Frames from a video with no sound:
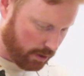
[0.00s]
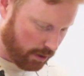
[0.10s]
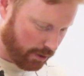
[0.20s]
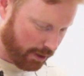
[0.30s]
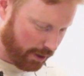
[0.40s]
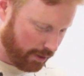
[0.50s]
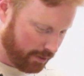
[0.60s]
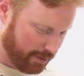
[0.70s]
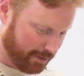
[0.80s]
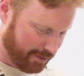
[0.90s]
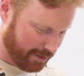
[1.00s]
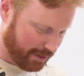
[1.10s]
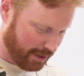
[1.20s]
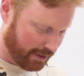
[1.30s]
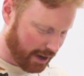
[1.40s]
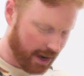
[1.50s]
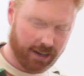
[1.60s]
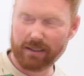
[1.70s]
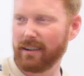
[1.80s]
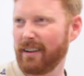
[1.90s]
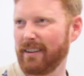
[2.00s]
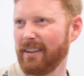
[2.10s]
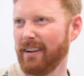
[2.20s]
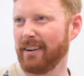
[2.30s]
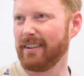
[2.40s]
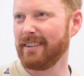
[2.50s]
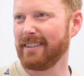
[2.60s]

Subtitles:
Okay. It's kind of, I don't know.